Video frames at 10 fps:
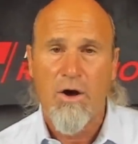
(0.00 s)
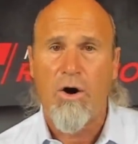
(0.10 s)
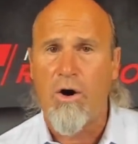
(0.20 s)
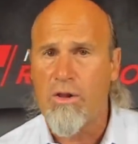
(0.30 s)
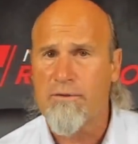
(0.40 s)

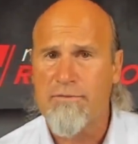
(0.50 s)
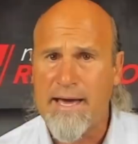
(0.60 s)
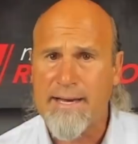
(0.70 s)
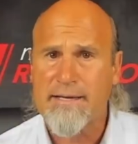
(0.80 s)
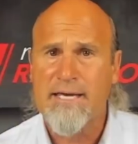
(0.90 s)
All of
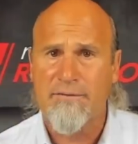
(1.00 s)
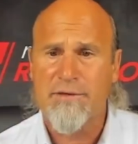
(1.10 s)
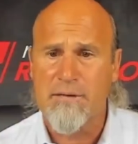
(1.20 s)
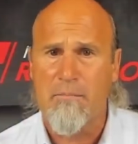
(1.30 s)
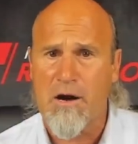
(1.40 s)
that giving
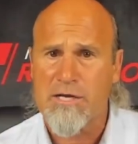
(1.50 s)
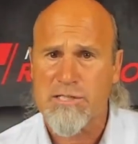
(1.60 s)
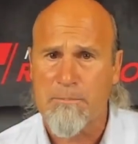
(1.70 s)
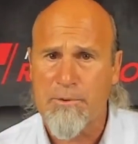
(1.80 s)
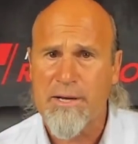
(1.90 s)
the markets
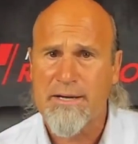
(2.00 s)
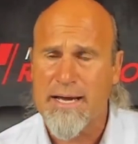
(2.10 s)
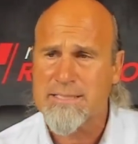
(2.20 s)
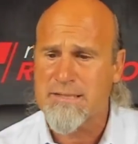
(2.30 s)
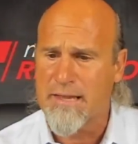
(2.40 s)
a pretty
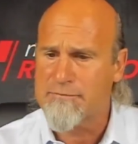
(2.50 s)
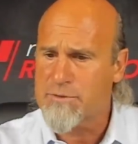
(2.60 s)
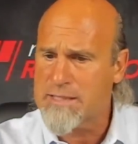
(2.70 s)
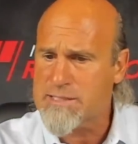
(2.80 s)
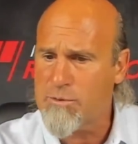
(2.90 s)
nice lift.
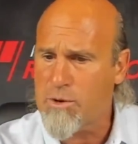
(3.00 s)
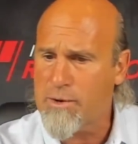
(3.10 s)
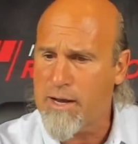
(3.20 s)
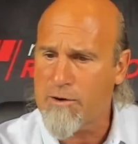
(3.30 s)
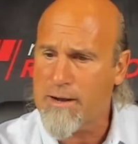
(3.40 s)
Let's see where
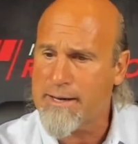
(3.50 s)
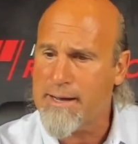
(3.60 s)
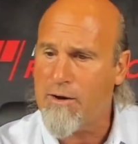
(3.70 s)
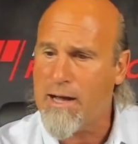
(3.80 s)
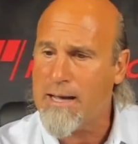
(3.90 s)
we are right
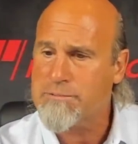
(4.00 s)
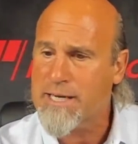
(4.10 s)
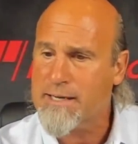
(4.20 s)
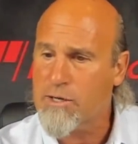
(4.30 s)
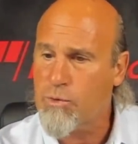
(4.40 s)
now. I'm
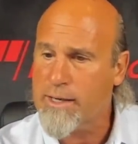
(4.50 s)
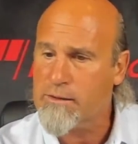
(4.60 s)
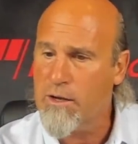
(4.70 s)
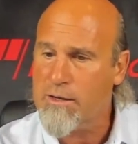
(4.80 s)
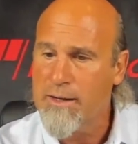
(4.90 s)
taking a quick
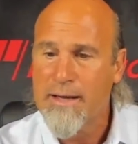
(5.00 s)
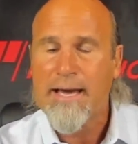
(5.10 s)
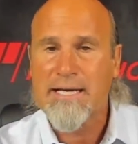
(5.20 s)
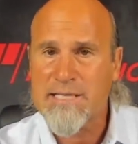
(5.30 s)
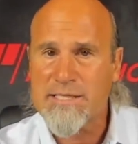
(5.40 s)
look.
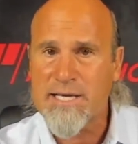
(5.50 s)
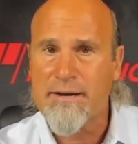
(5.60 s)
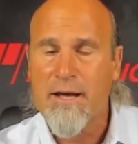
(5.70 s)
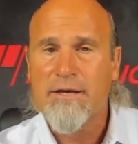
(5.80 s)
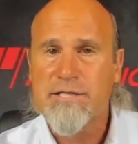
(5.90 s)
As I said,
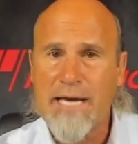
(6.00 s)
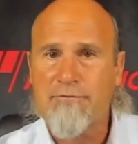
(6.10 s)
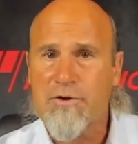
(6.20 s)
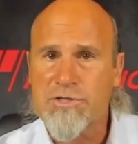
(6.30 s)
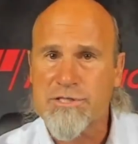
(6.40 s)

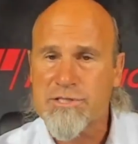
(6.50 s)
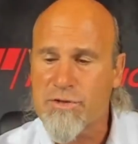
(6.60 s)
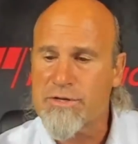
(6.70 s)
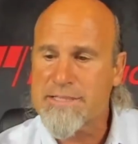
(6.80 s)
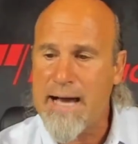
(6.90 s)
divergence. So
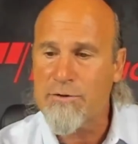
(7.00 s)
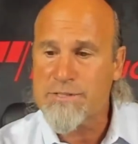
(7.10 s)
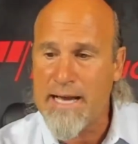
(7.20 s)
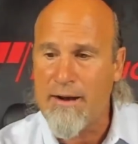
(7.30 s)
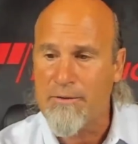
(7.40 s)
the Dow
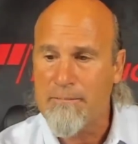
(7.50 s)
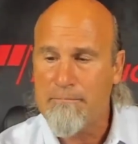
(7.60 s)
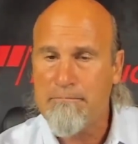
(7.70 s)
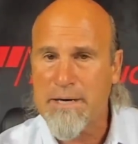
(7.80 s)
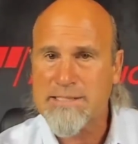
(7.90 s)
down,
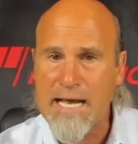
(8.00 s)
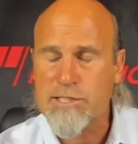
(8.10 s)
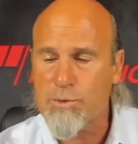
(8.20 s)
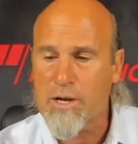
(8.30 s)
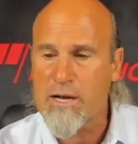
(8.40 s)
but it's
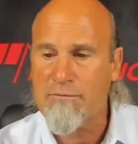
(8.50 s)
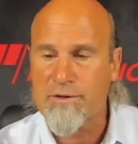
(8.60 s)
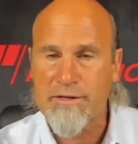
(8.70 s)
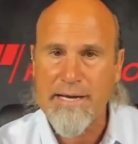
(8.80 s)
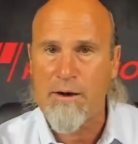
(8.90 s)
actually
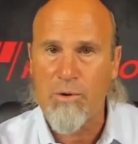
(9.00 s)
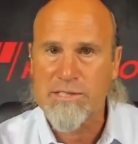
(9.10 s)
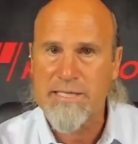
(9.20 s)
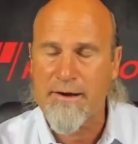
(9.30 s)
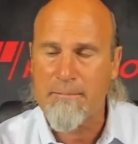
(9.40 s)
recovered. The Dow
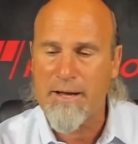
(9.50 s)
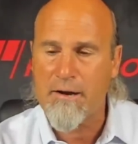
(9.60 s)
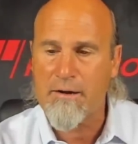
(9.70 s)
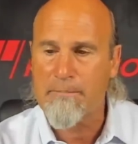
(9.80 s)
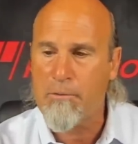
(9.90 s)
was down about
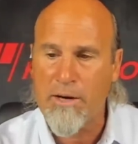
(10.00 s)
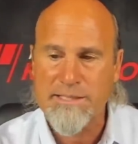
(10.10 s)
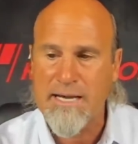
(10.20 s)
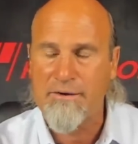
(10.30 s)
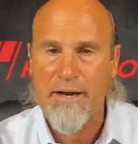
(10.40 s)
100 points,
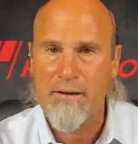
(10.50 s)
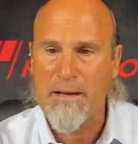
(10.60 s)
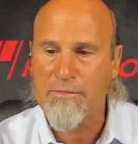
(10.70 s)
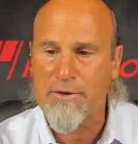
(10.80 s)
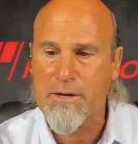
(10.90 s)
now down
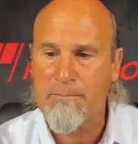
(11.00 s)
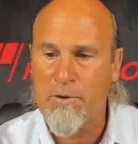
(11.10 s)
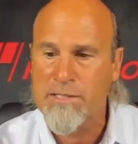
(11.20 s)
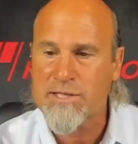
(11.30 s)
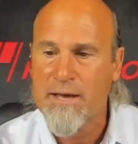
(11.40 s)
about 30
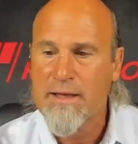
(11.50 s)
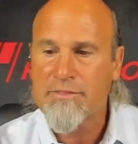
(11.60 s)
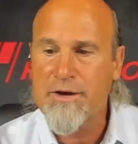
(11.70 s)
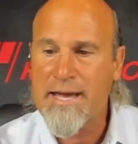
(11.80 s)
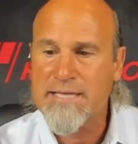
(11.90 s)
points.
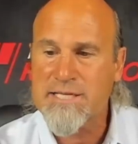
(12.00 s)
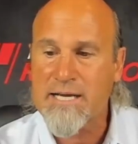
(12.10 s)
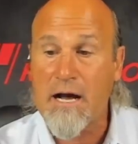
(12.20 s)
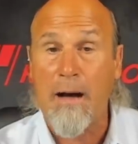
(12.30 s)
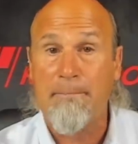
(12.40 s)
The
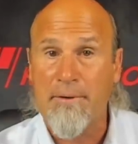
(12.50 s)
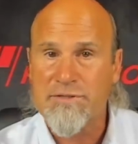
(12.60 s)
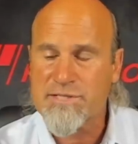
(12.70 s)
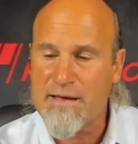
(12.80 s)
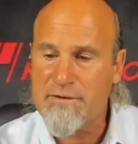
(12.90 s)
Nasdaq up
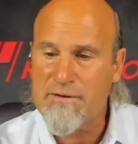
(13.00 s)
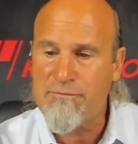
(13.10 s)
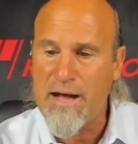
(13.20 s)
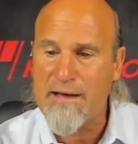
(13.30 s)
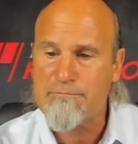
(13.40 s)

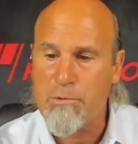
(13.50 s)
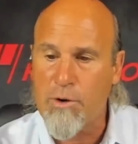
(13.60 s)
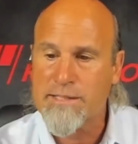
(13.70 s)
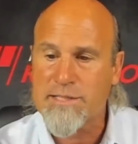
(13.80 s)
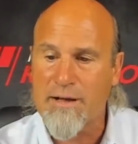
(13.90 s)
75
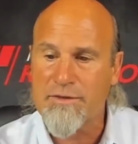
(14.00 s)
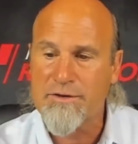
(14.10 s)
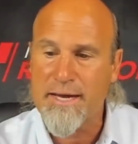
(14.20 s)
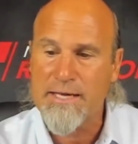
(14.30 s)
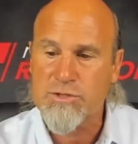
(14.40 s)
points on the
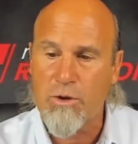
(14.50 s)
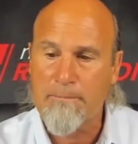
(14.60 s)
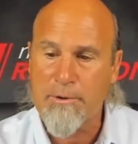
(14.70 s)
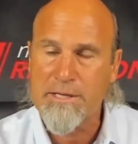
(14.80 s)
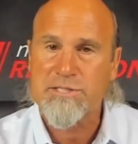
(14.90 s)
day. So a
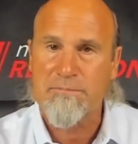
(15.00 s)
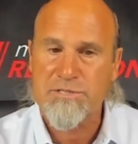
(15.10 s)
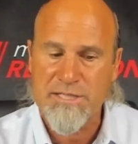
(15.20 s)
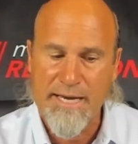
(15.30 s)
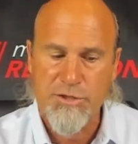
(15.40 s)
pretty
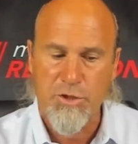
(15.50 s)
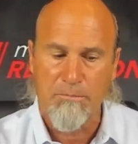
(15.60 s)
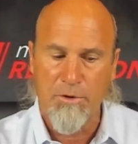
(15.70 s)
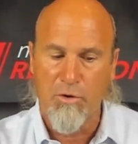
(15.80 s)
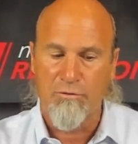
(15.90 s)
substantial
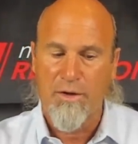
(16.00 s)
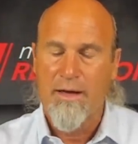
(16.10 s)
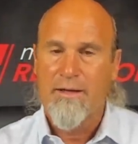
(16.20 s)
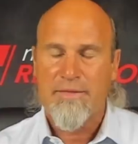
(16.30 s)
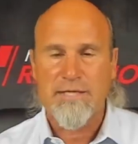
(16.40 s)
move.
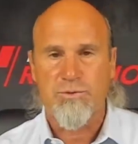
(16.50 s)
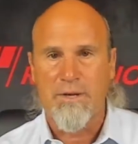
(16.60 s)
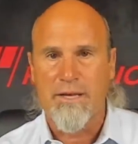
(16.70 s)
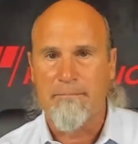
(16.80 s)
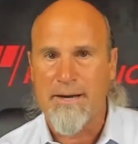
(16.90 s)
That's
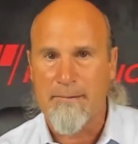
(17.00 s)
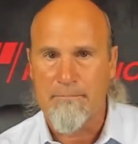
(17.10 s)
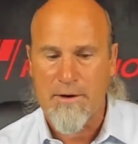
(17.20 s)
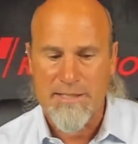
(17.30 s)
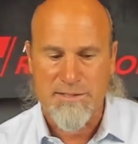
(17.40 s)
really been
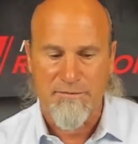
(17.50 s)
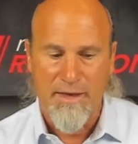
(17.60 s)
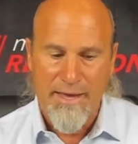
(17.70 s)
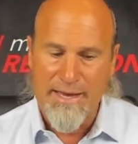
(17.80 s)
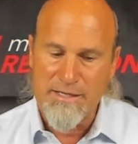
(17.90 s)
impressive.
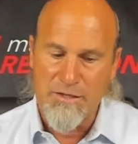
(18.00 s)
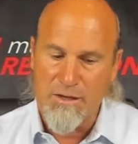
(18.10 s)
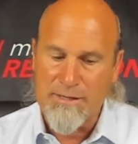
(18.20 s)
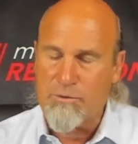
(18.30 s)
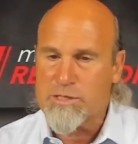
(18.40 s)
And you
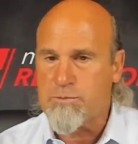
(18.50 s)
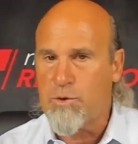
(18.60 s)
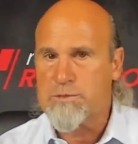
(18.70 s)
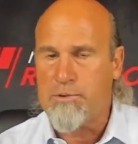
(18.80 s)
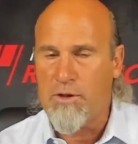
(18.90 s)
look at what
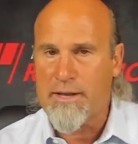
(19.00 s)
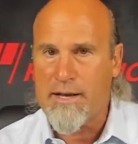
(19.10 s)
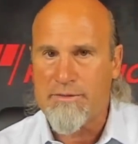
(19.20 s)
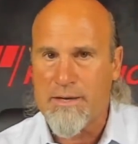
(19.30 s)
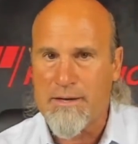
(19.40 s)
was pulling
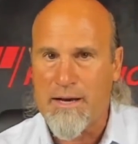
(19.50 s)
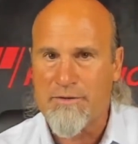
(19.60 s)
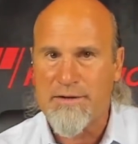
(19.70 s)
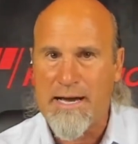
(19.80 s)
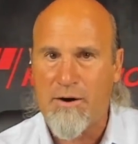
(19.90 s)
on
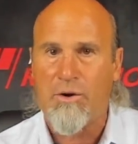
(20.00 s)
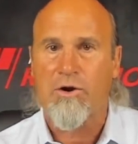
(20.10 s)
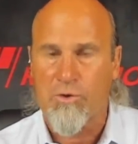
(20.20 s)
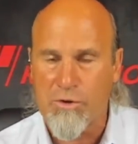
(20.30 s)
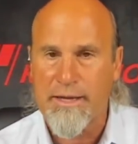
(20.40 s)
the Dow
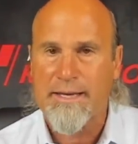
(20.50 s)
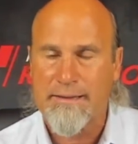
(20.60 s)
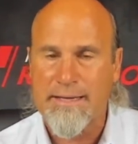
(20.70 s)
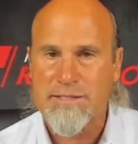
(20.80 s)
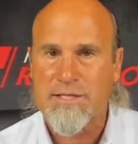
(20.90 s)
early, at
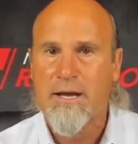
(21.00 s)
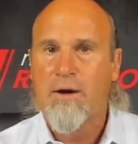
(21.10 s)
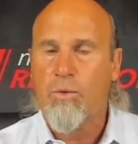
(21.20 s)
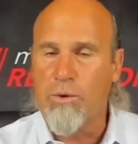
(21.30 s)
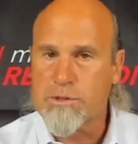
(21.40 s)
least.
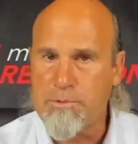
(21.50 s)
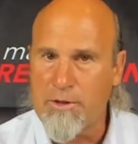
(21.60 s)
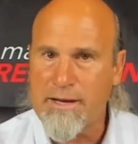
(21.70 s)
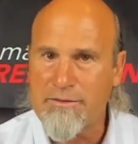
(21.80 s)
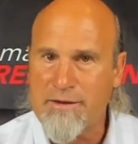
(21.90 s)
What was
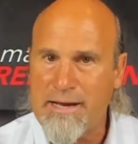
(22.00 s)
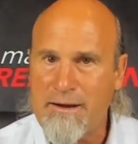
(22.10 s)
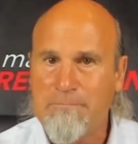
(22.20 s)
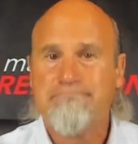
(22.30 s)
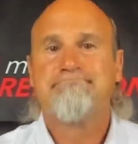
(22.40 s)
pulling on the
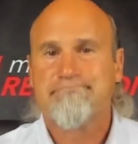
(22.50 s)
Dow?